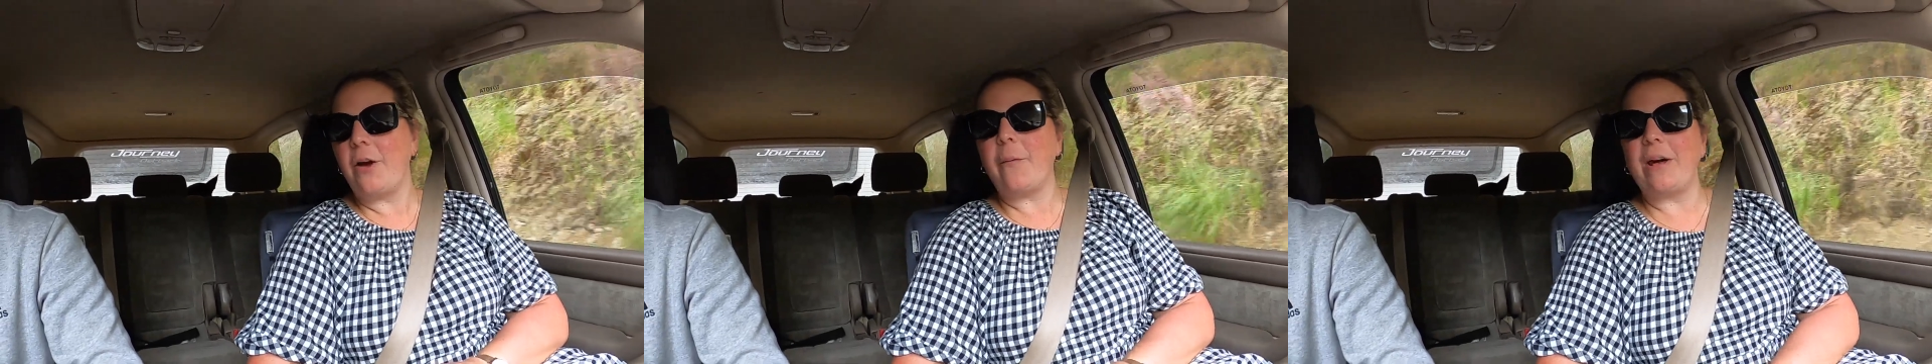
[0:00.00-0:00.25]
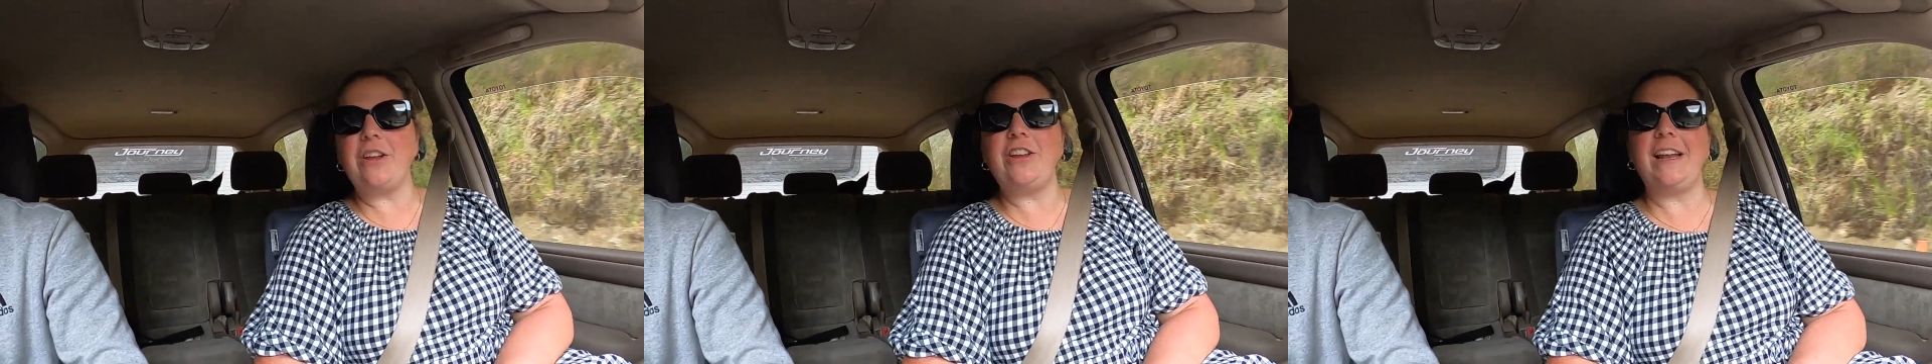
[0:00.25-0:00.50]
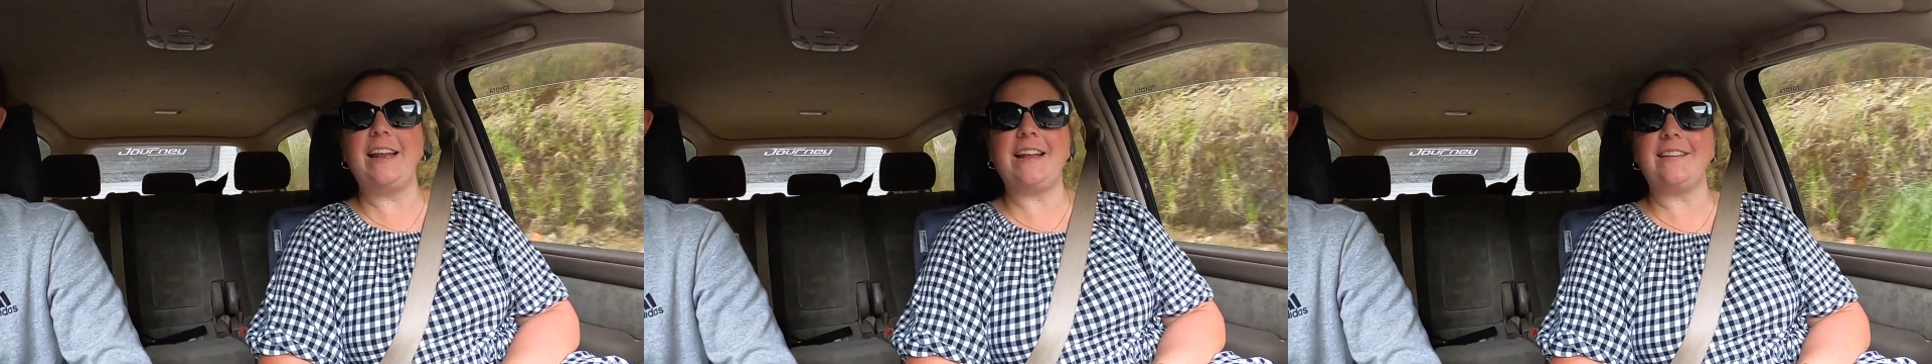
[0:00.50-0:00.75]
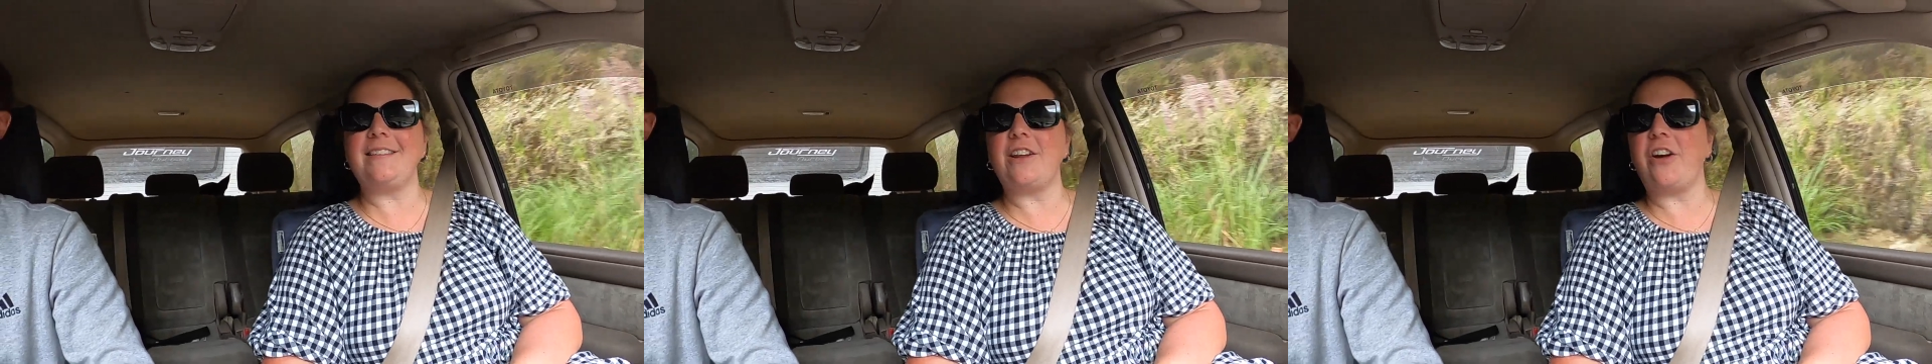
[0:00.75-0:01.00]
Why don't you let
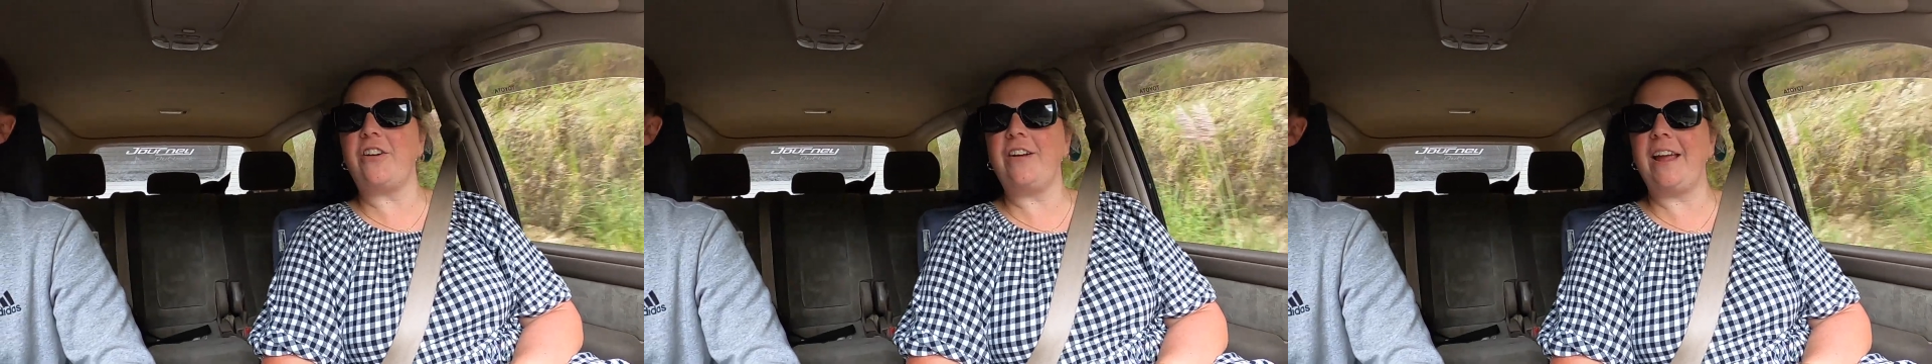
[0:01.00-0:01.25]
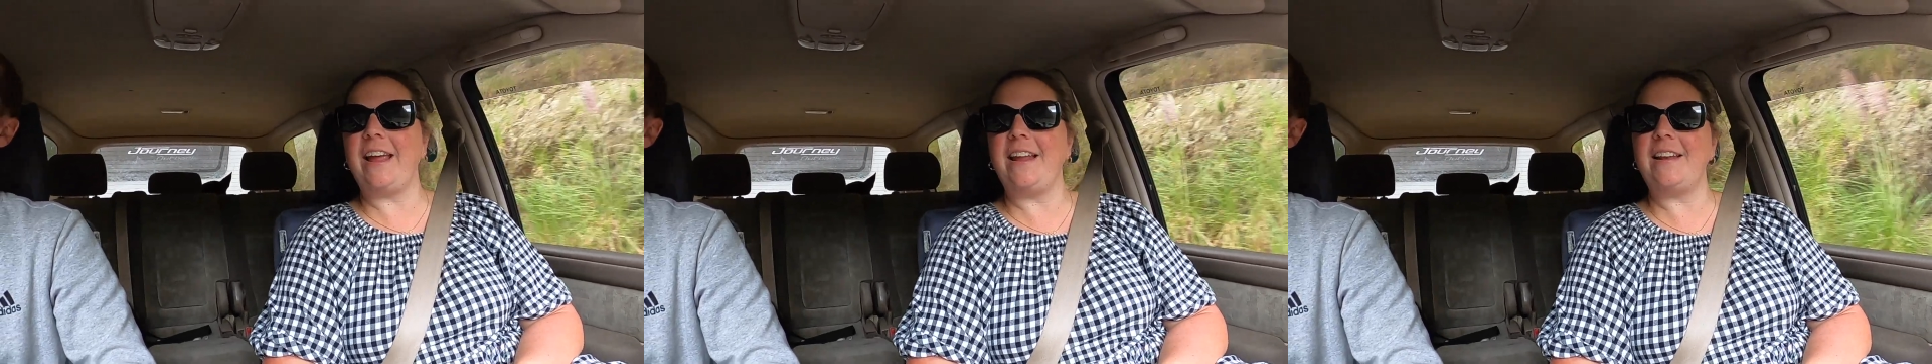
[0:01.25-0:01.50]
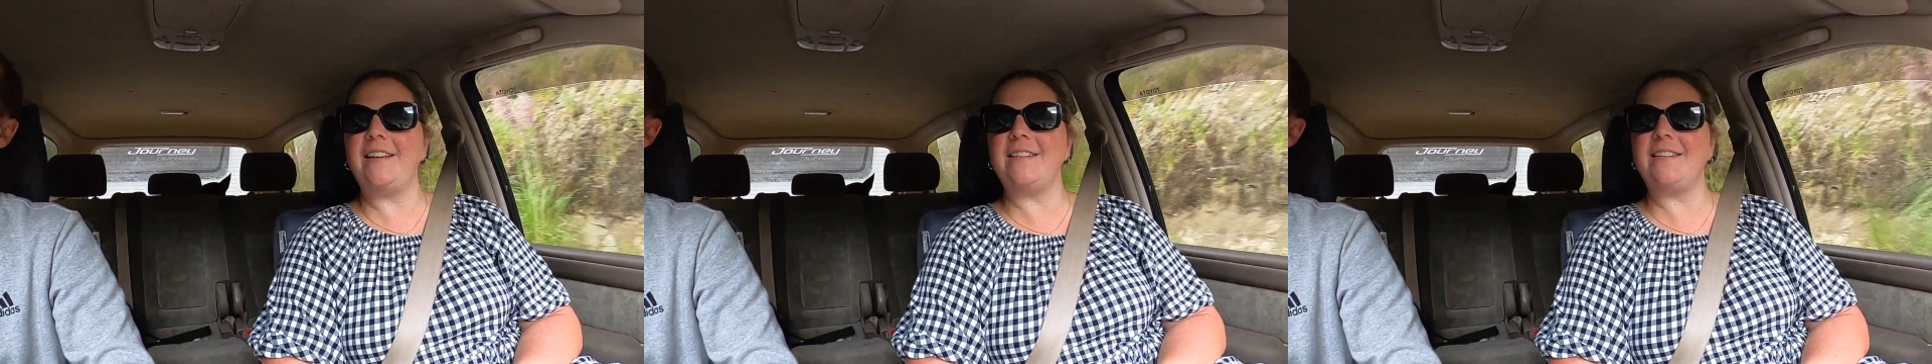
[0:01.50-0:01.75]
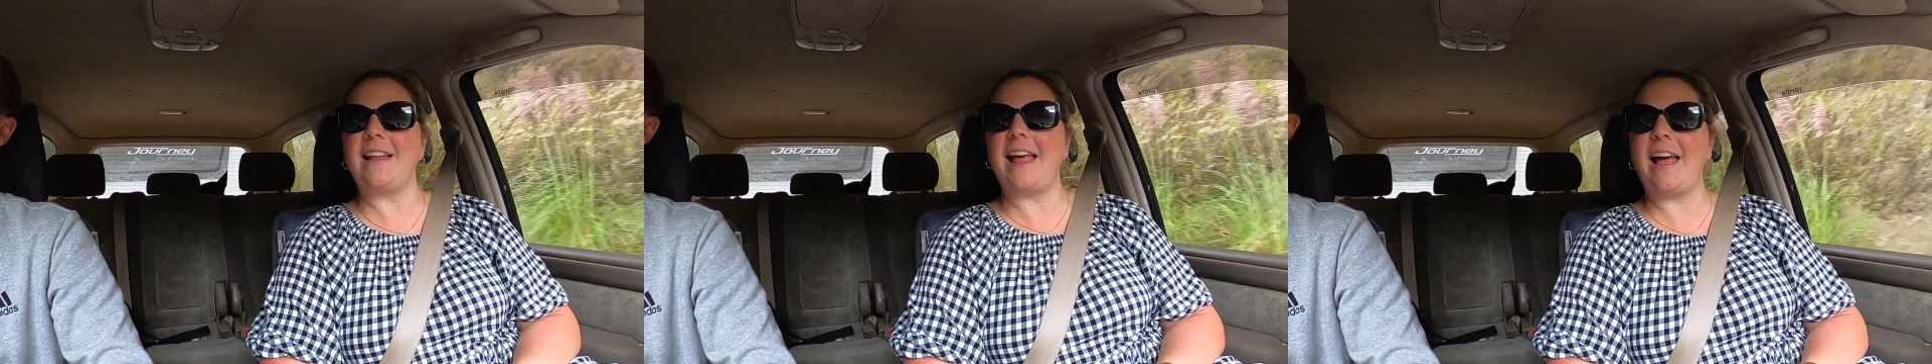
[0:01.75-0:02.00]
us know,
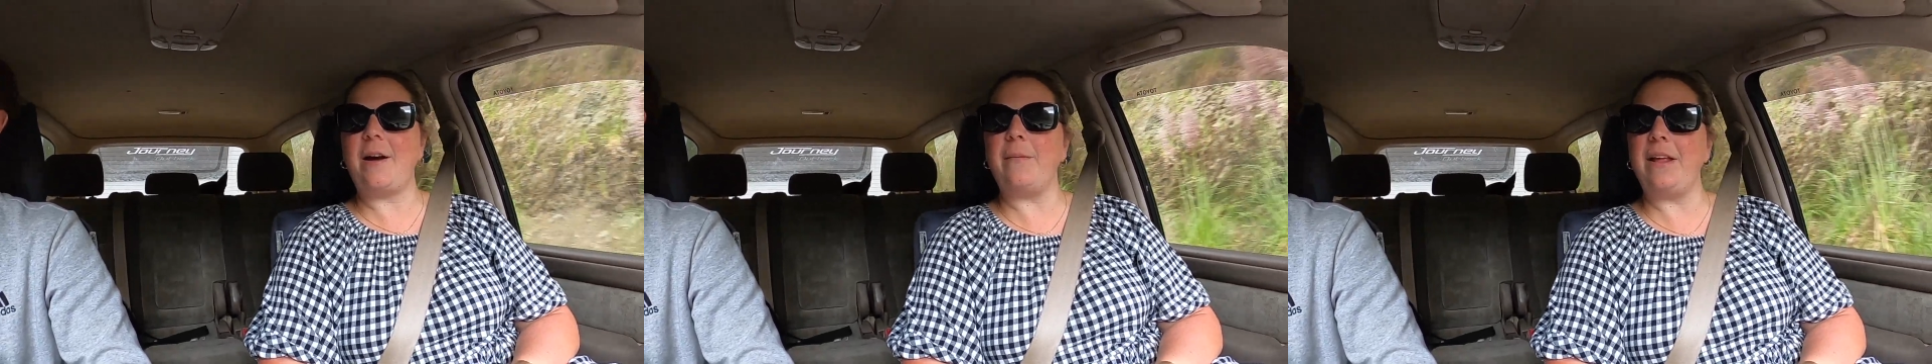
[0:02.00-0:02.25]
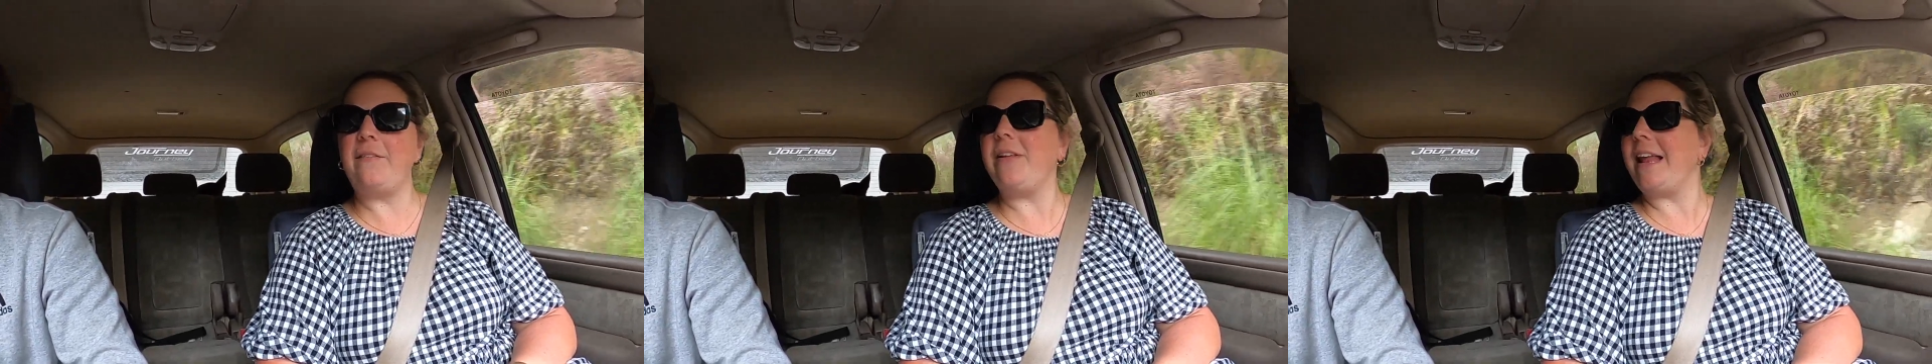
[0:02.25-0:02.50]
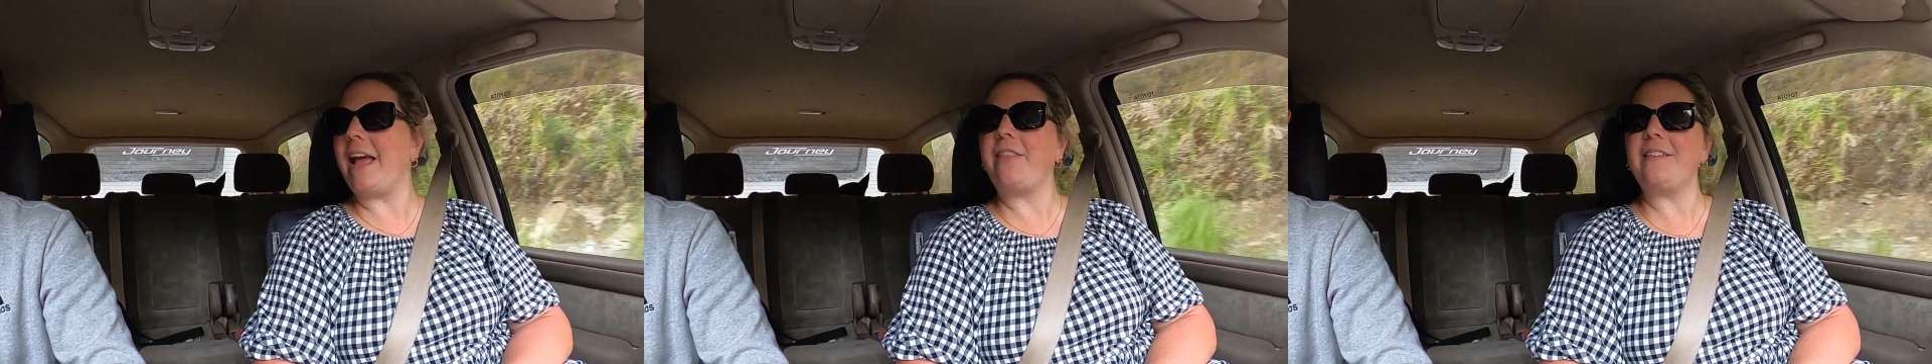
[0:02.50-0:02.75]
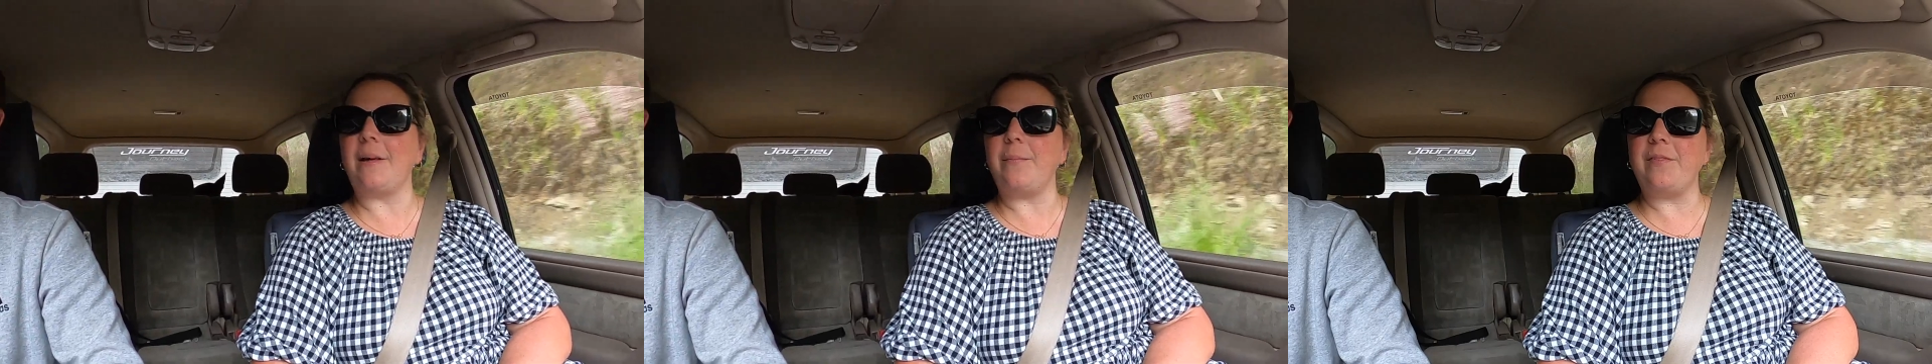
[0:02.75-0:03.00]
and leave any other
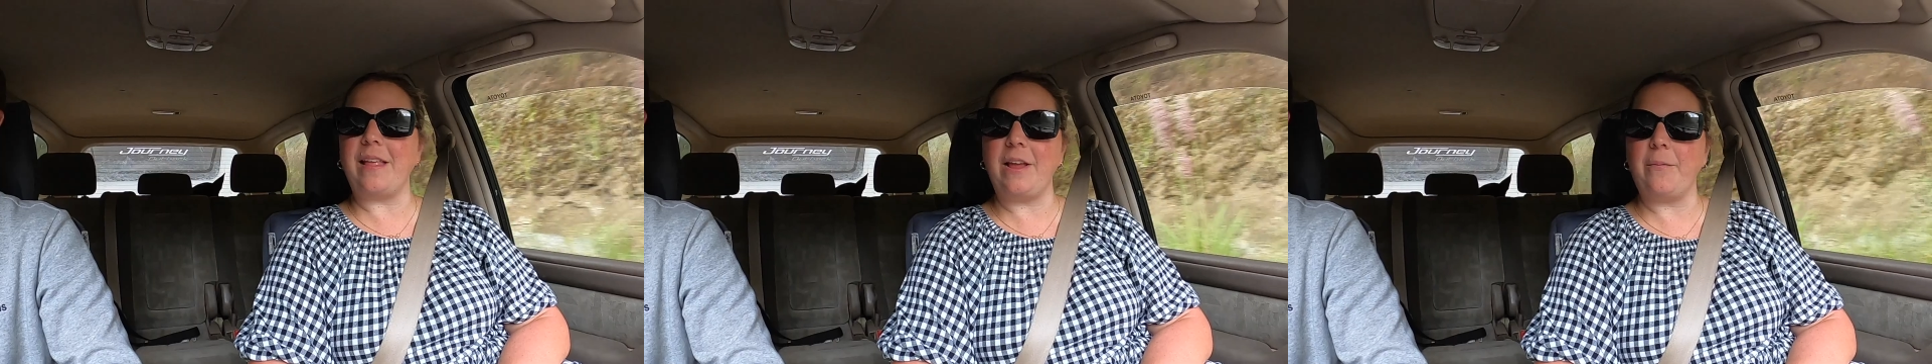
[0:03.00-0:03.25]
tips that